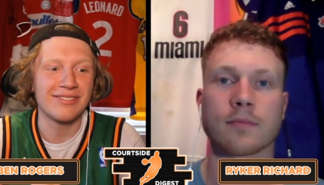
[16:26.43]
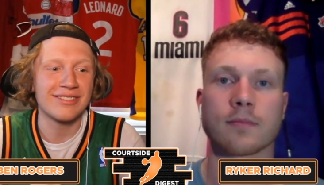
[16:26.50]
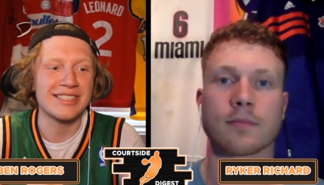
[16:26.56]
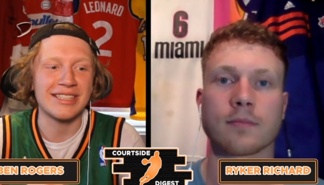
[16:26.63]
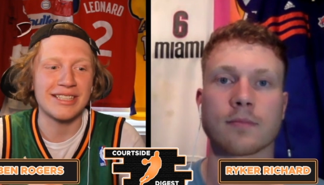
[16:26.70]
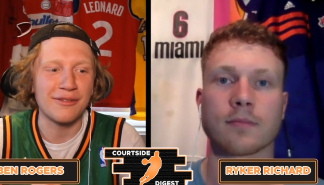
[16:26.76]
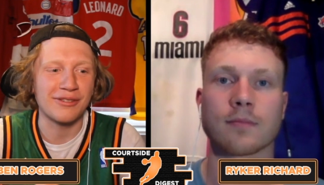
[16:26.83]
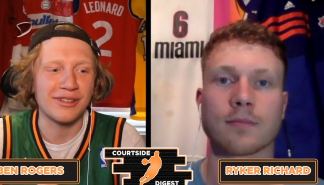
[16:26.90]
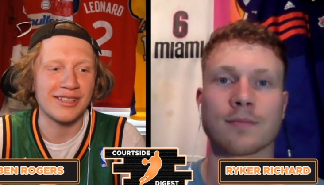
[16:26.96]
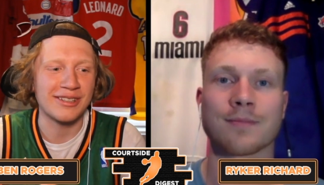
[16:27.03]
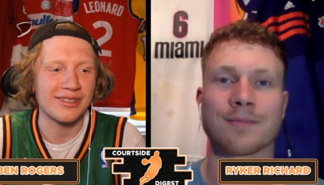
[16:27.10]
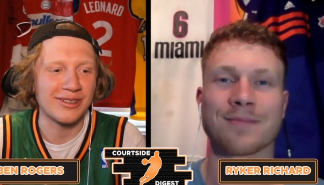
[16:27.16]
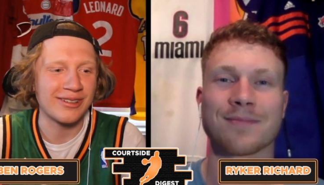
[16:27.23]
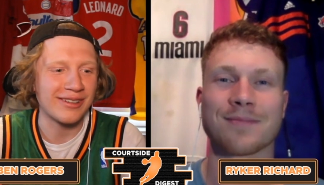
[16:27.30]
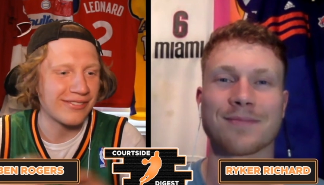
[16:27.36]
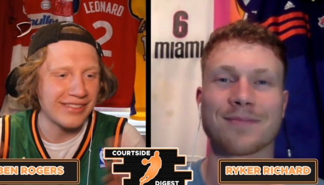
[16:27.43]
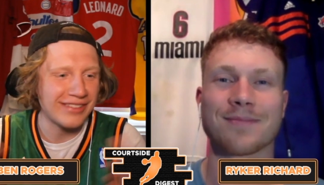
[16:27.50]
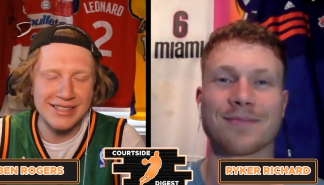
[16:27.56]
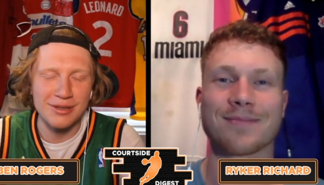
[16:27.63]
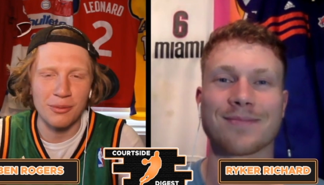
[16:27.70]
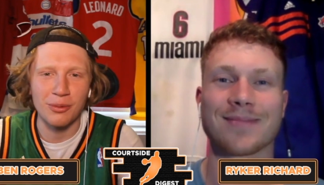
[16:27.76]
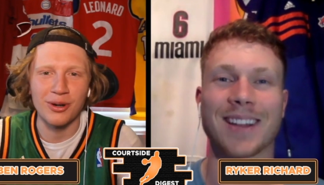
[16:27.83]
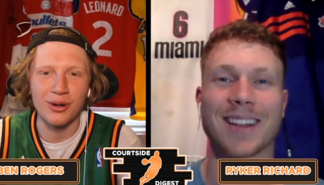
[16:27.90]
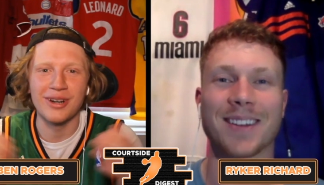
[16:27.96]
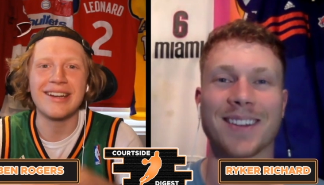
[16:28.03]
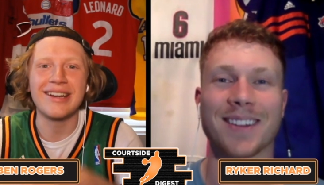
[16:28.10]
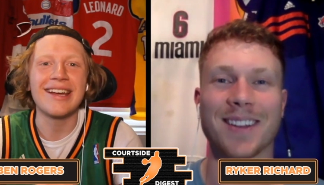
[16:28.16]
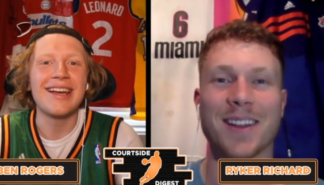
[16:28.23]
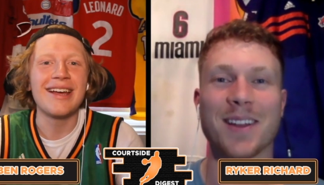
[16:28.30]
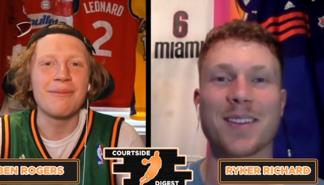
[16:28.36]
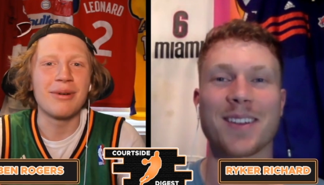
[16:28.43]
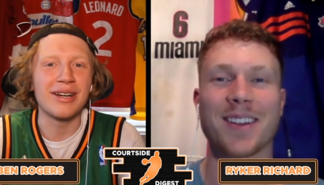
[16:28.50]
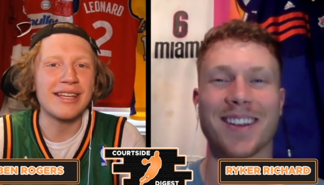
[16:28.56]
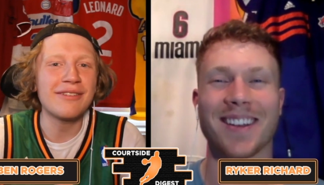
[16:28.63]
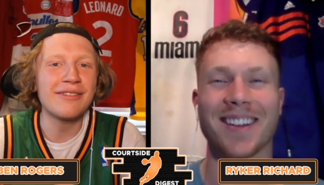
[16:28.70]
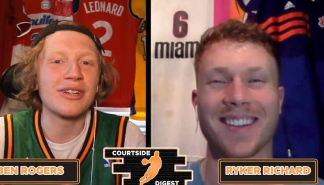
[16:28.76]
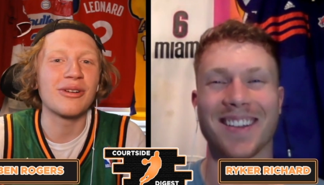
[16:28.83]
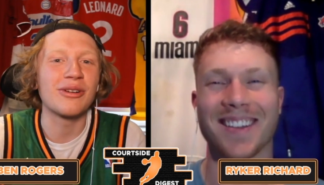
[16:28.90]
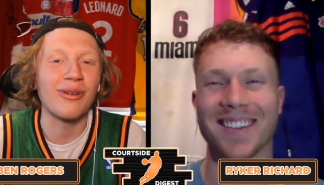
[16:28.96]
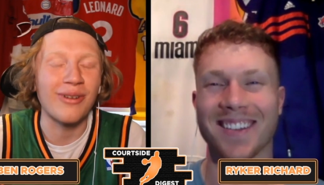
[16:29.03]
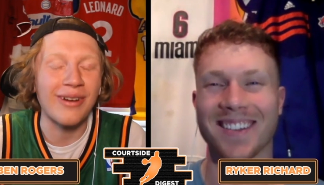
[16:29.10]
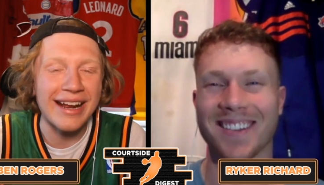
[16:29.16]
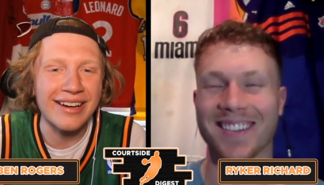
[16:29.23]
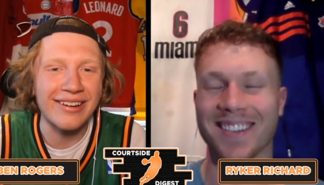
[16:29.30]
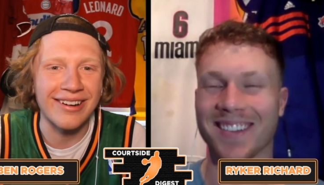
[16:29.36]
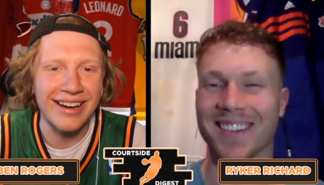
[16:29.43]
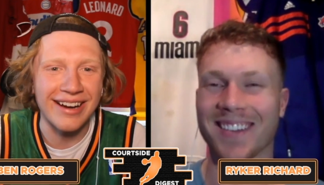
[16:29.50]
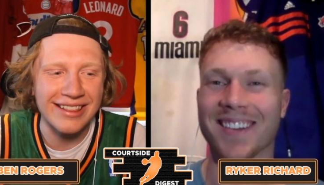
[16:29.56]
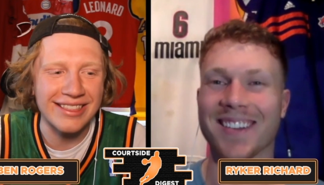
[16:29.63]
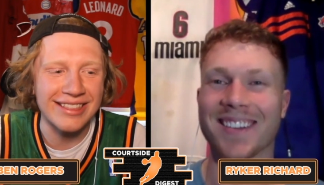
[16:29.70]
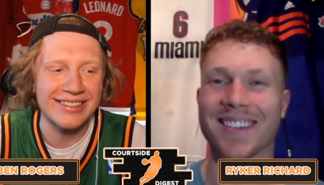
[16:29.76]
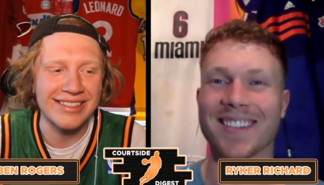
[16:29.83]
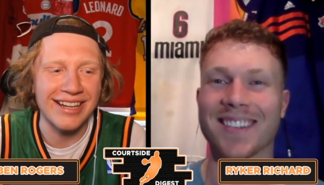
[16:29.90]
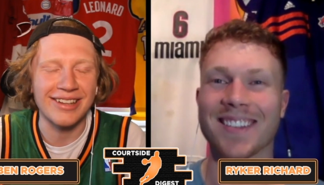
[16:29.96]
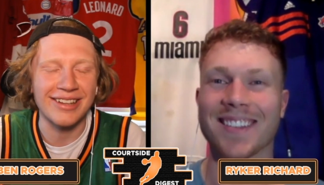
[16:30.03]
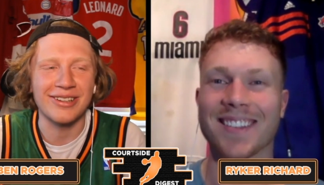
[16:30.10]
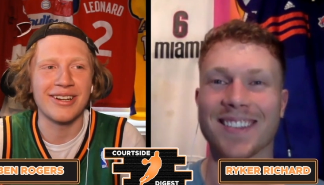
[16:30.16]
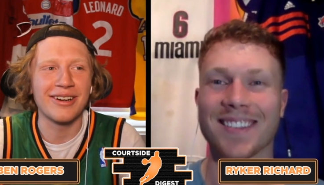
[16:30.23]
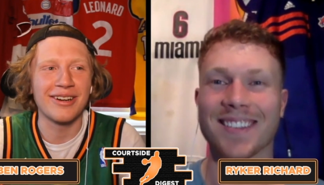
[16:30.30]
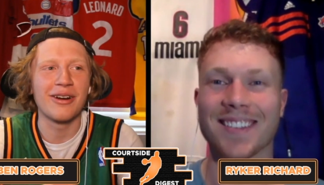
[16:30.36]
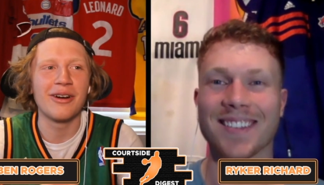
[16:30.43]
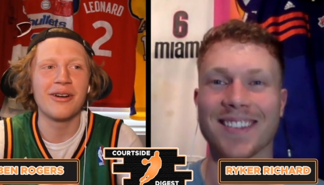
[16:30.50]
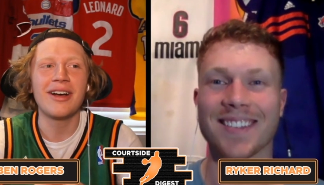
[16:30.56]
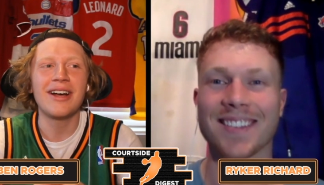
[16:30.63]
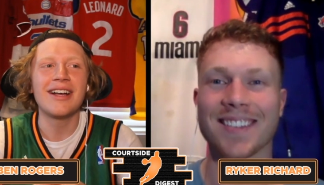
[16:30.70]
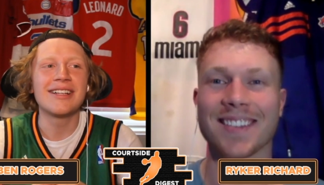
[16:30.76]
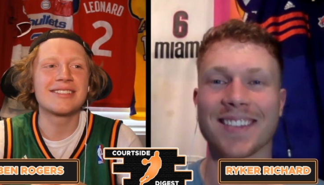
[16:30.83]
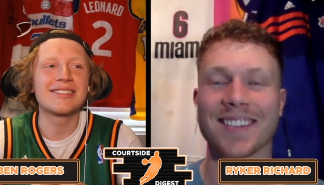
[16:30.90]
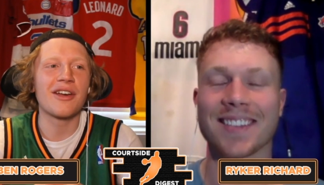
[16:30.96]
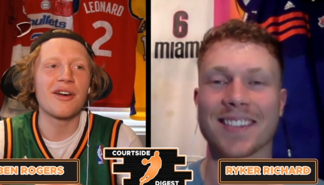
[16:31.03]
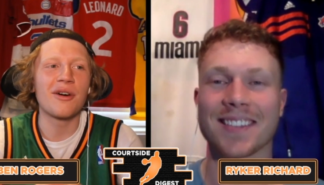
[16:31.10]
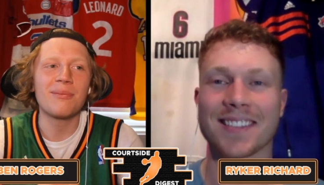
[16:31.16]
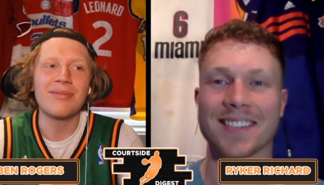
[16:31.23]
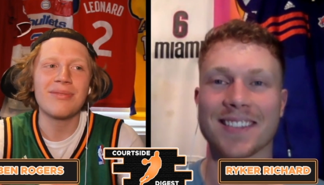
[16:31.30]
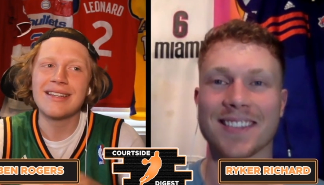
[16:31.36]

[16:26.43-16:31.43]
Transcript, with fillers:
Speaker 1: Significanter. That's a word, but even greater hit than Tyler Herro. So